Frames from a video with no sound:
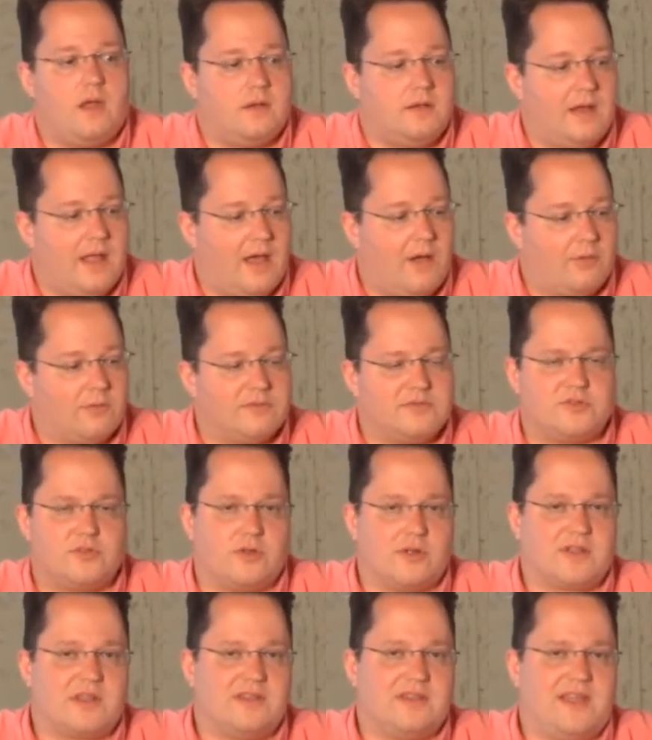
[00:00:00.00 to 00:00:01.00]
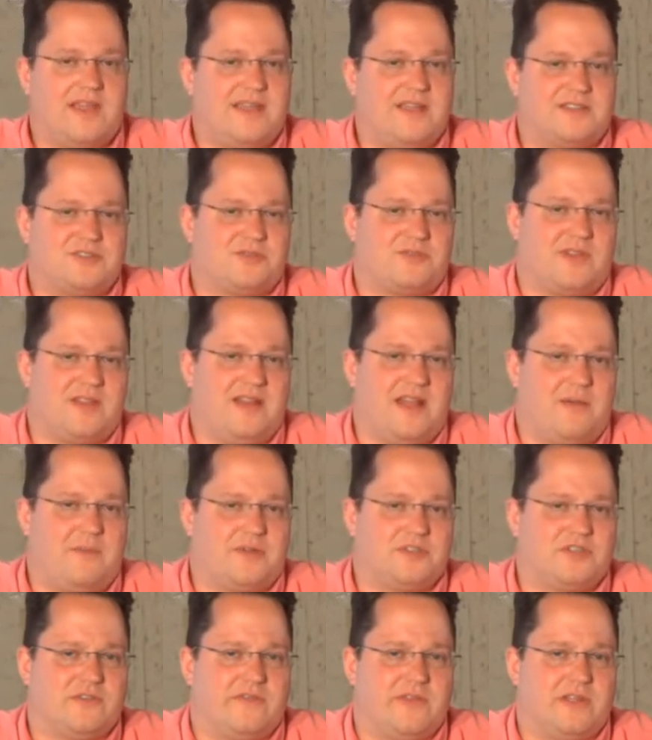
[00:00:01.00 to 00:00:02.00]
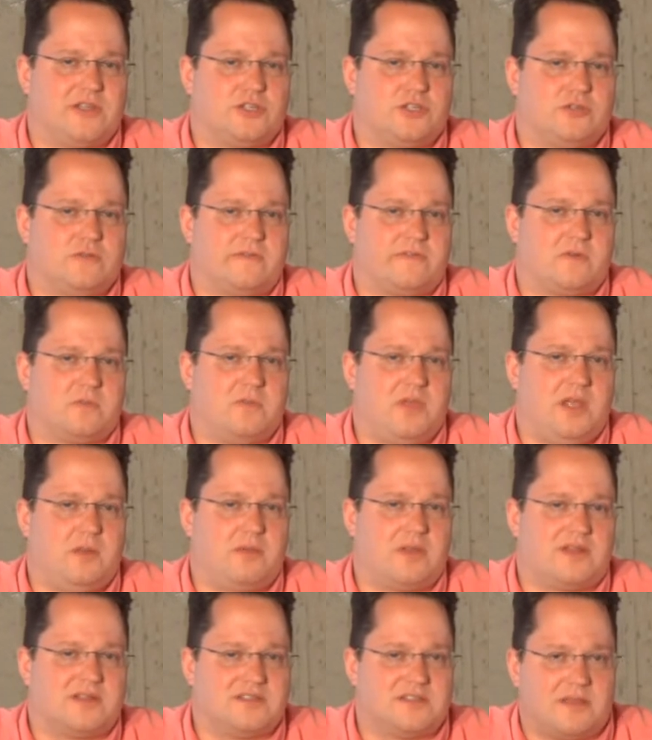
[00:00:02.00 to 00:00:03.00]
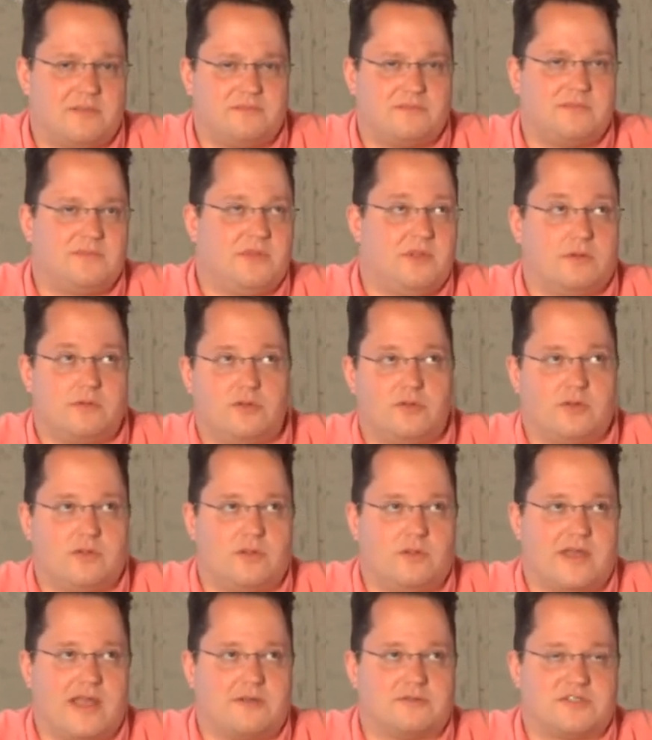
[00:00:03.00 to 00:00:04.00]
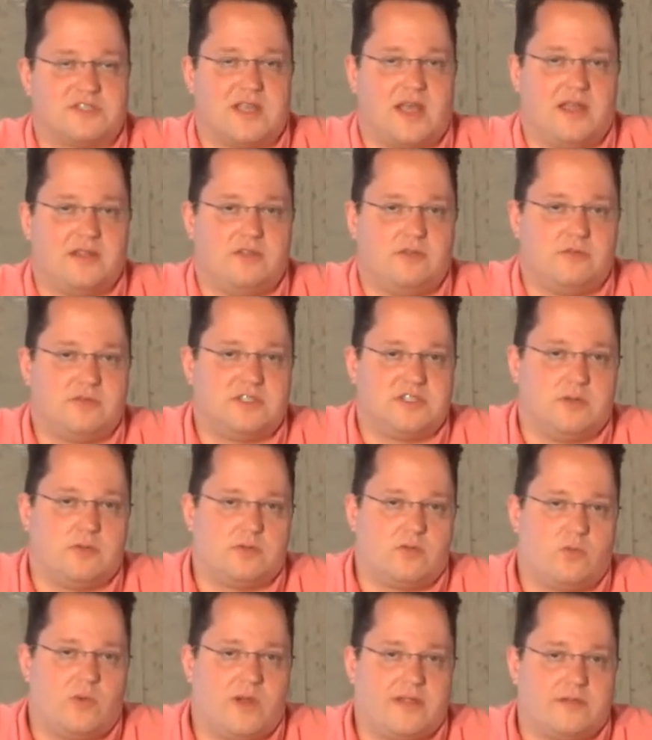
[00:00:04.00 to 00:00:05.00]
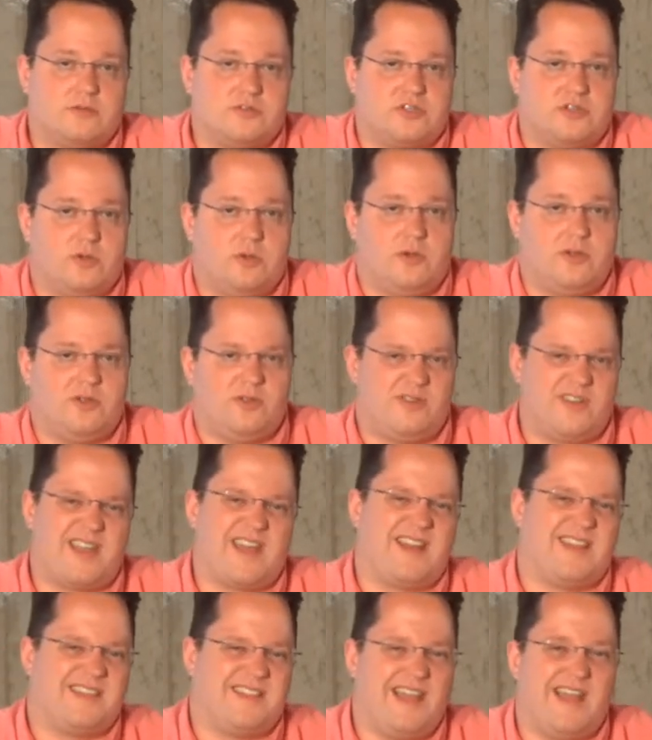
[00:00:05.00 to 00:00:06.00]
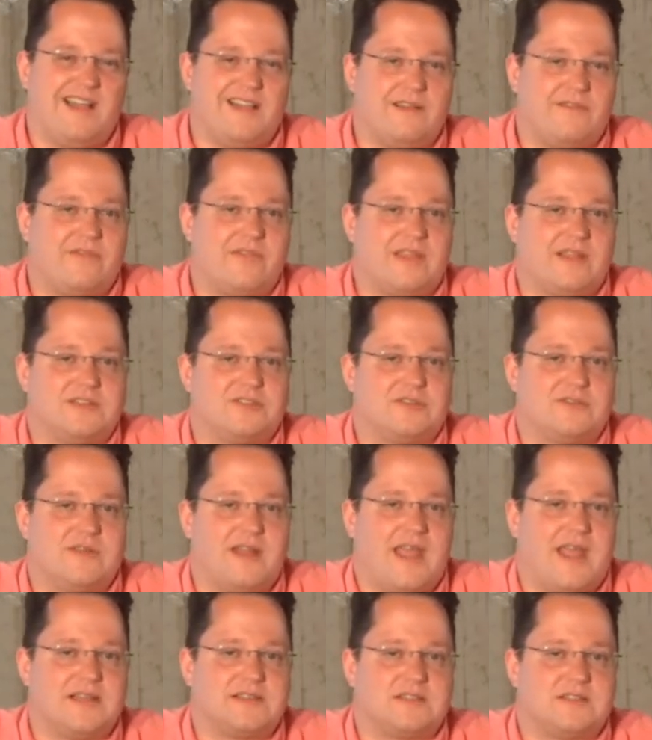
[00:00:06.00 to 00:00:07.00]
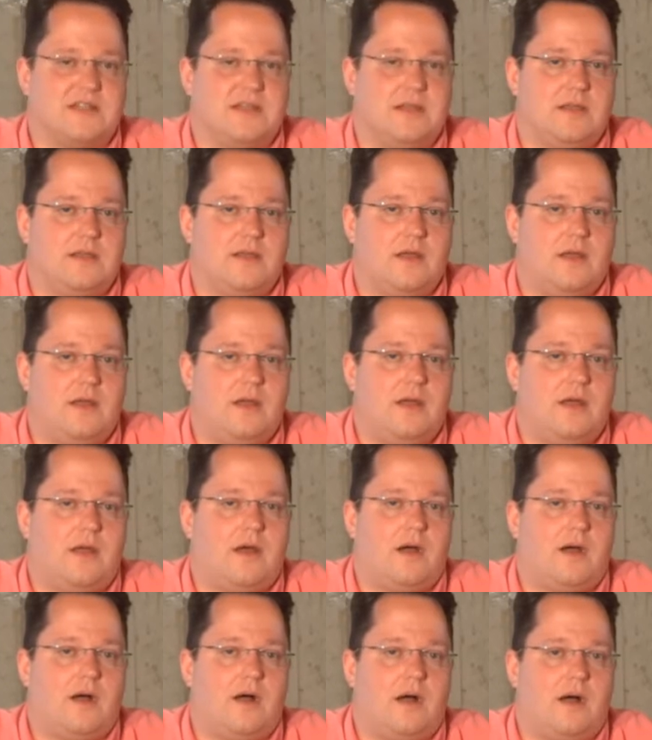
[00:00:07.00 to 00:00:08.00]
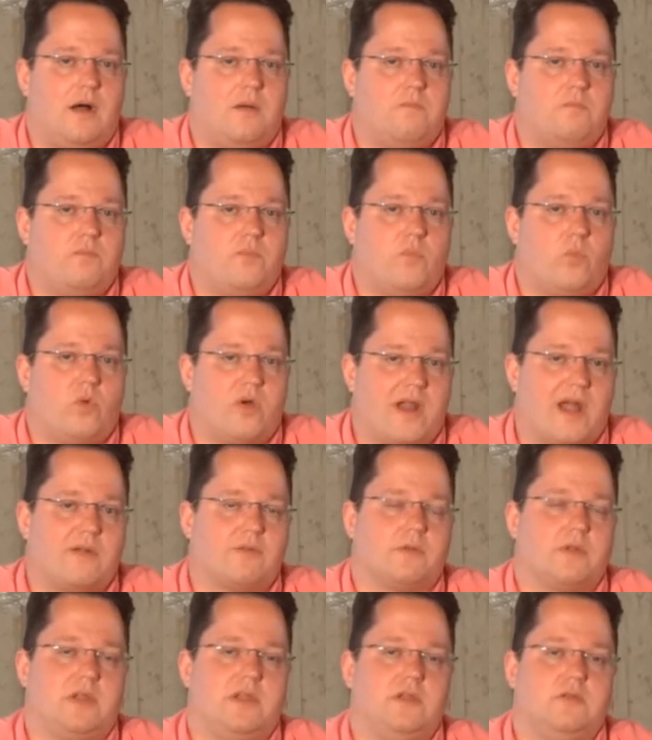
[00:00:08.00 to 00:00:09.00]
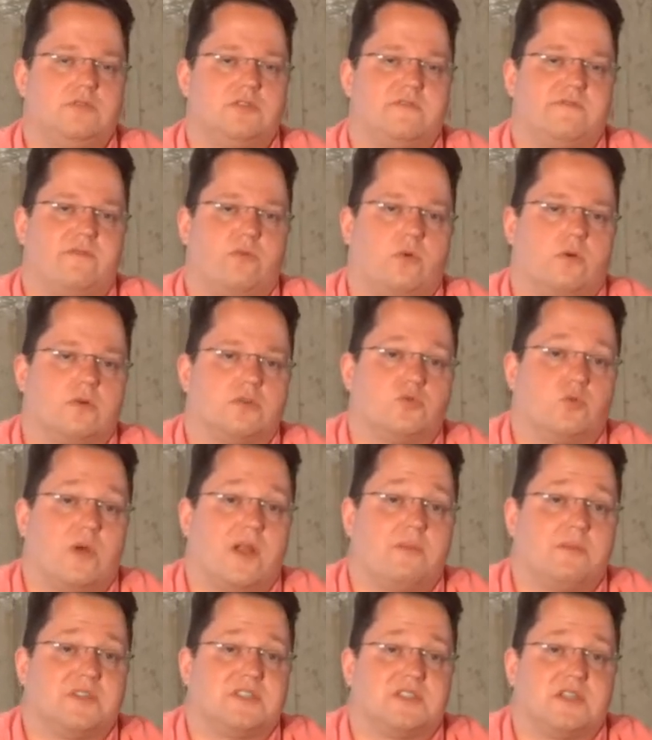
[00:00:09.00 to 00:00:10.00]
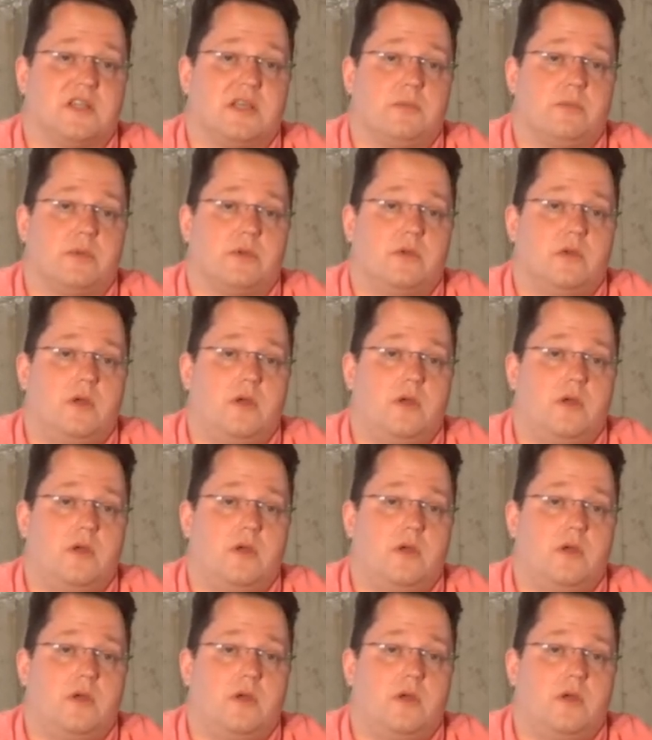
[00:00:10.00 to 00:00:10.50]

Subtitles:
Now, during the day, it's really not much of an issue for me because you can look outside, you can see what the weather's doing, you can kind of tell if things are nasty. What I really use it for is when I'm asleep.